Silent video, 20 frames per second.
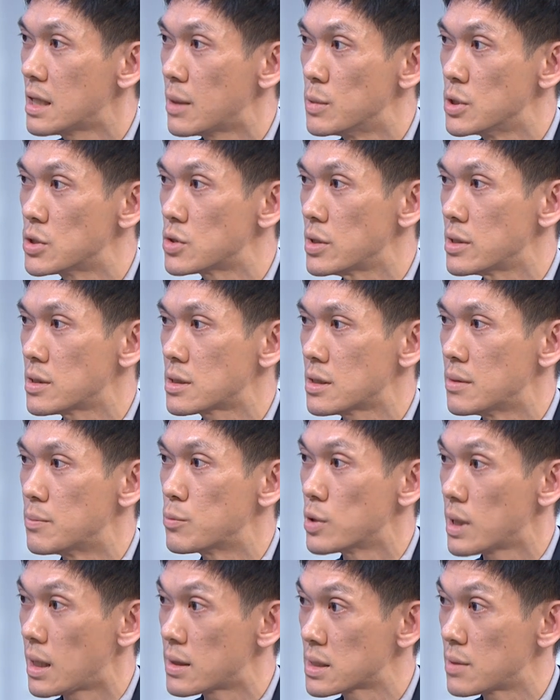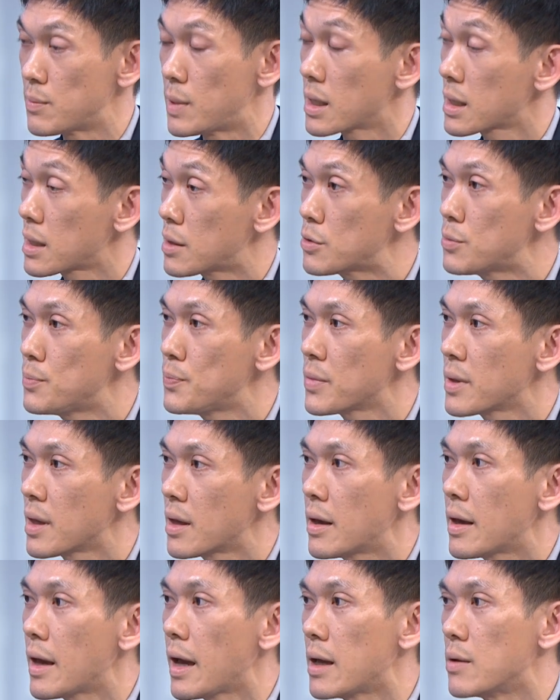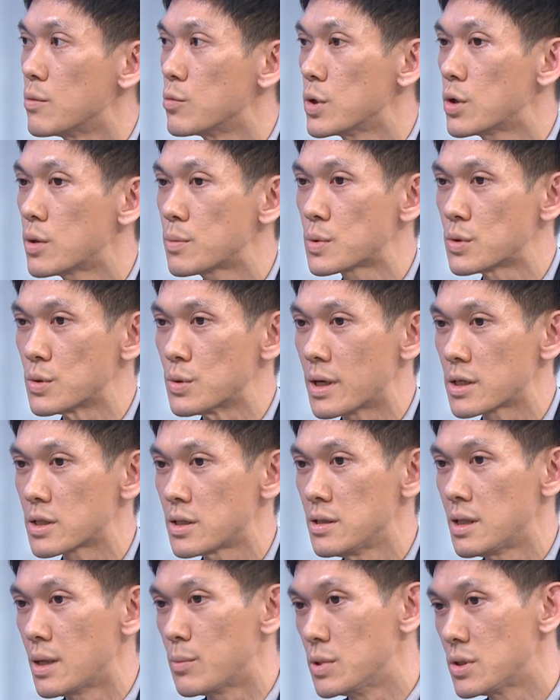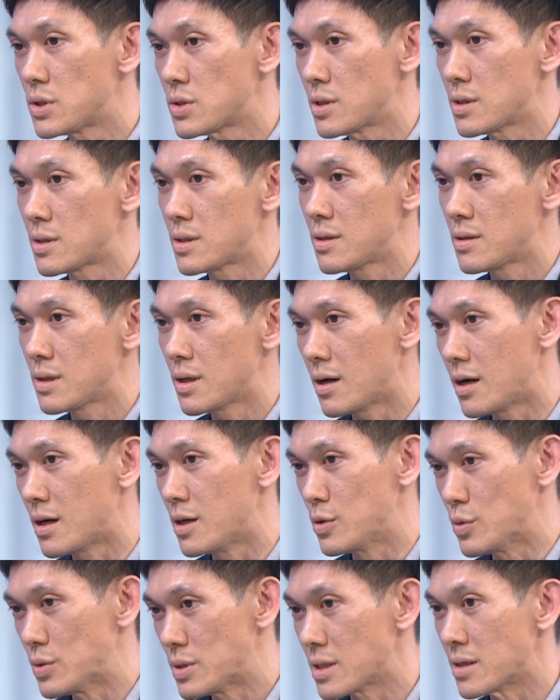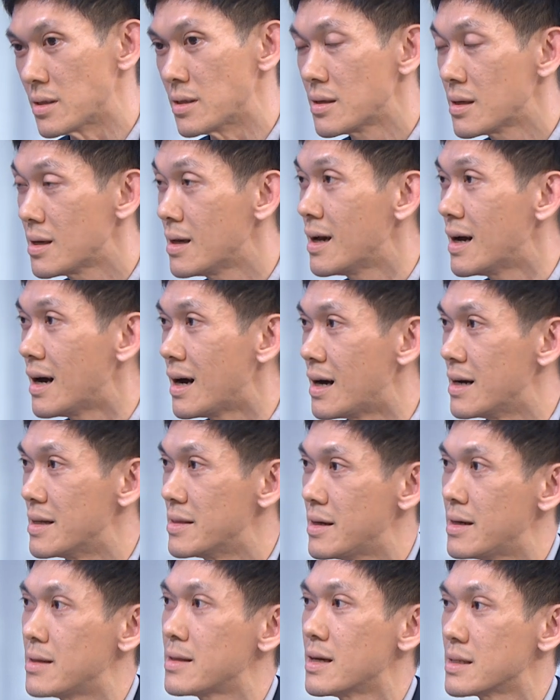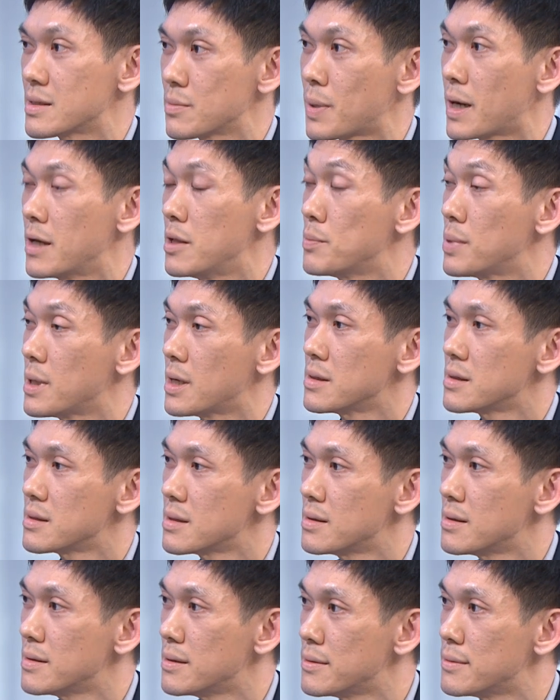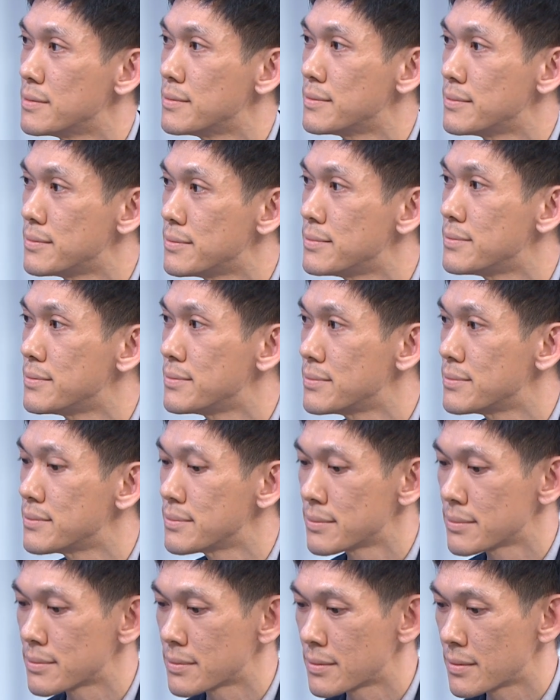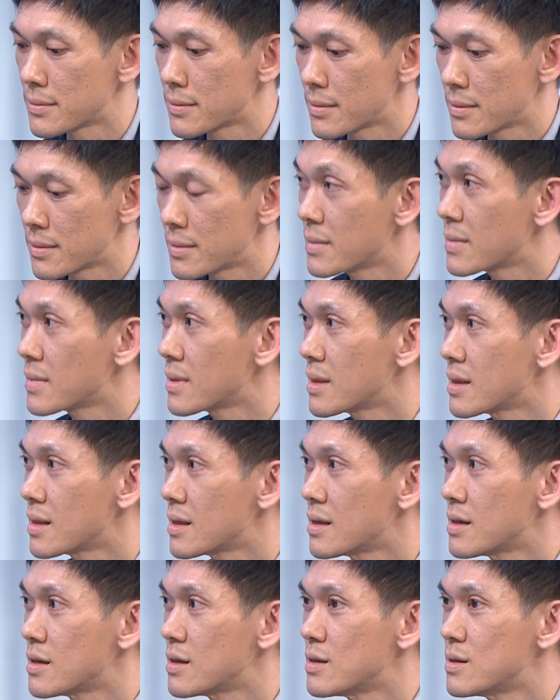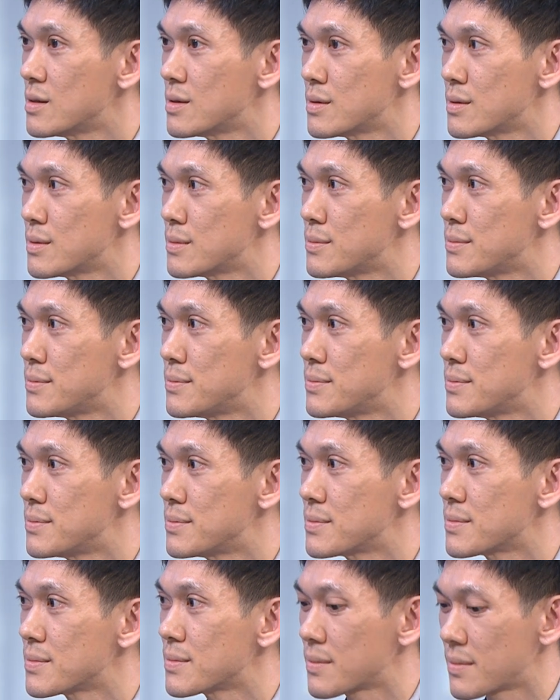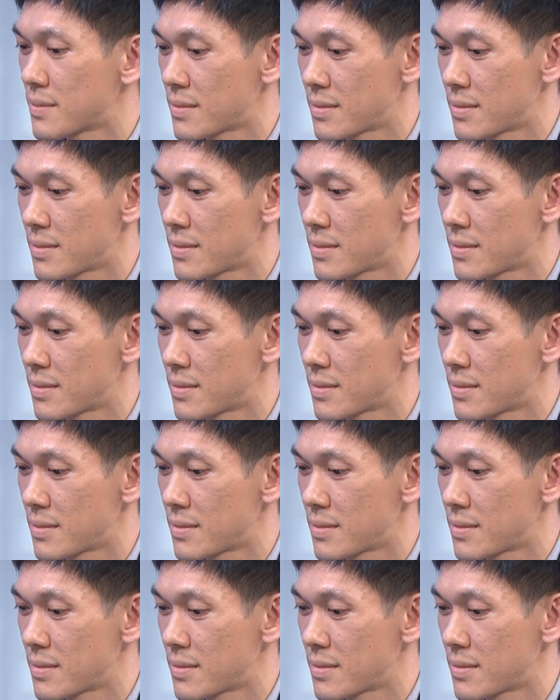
demonstrator in Pulau Semakau, and we hope to actually demonstrate it uh, using uh, that as a pilot plant. Okay, well, thank you very much for coming and sharing it with us. We wish you all the